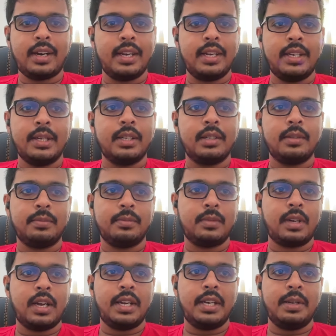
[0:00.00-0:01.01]
right?
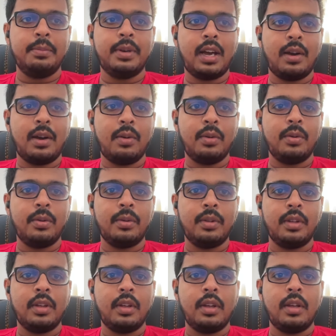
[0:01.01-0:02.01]
Item DAO.
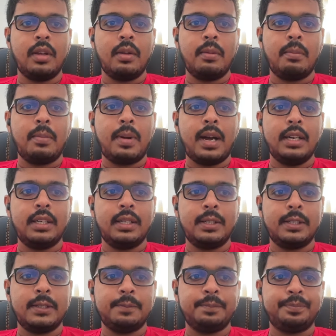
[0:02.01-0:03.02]
But
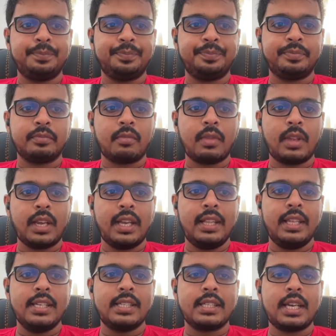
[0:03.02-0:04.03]

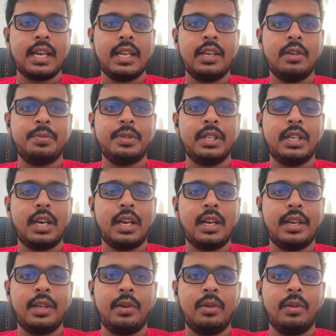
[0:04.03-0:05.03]
in this kind of
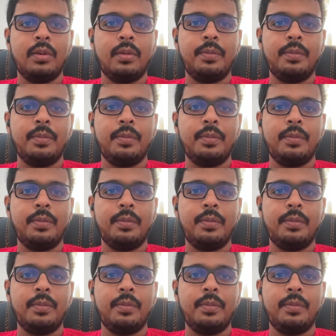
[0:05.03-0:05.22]
scenario,